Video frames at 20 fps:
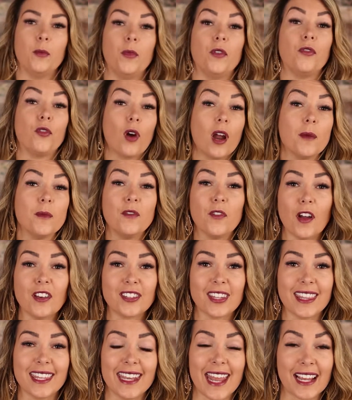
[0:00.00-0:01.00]
Before I move on
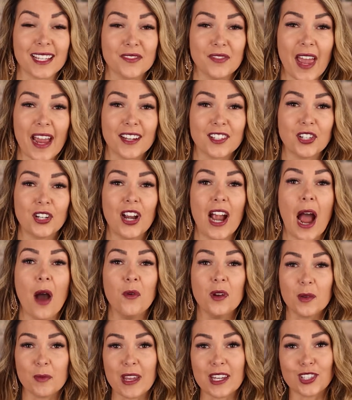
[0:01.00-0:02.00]
to the next factor, I
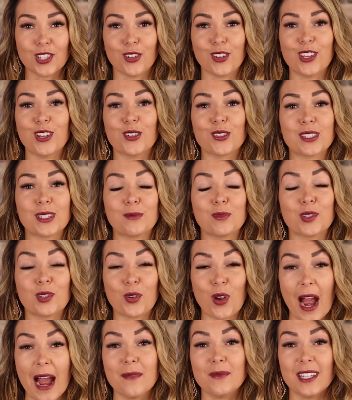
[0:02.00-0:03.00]
want to make sure that you're
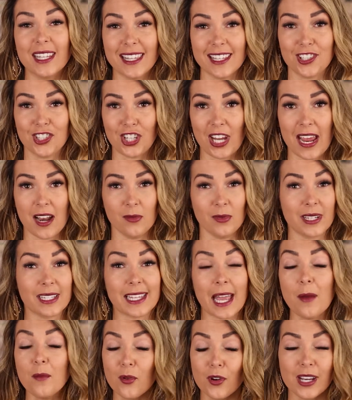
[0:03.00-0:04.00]
subscribed to this channel
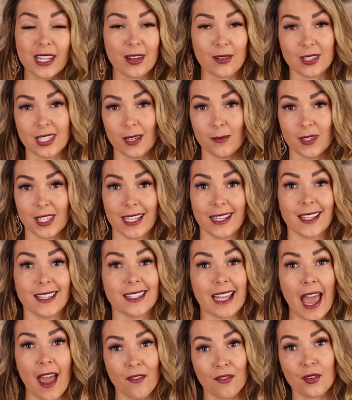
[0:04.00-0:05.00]
because I'm putting out tips like
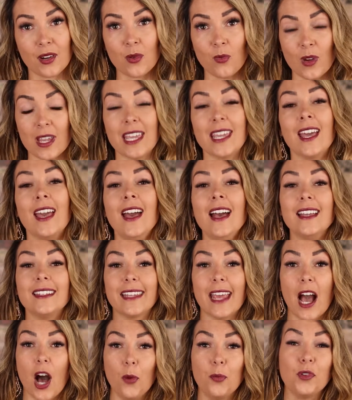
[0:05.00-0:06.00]
this every week
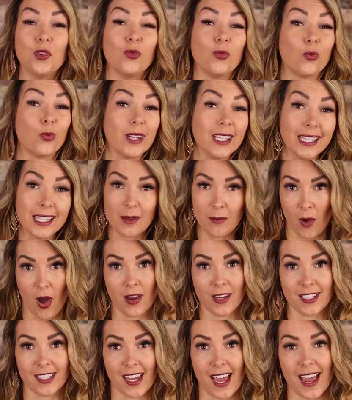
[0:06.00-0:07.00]
to help you really
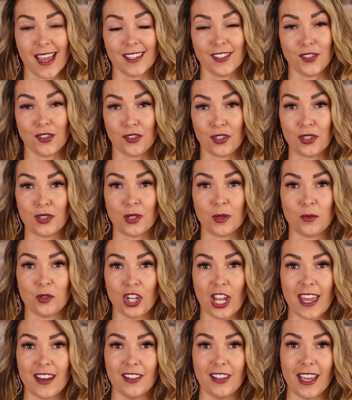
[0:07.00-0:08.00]
monetize your YouTube
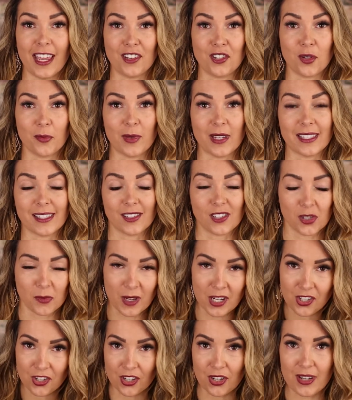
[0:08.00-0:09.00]
channel and your business. So
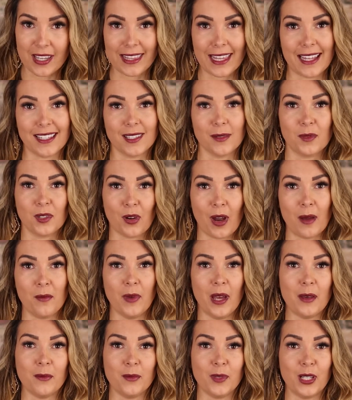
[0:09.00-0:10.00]
make sure you hit that subscribe
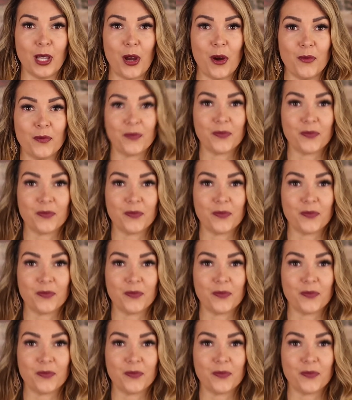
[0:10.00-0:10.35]
button below.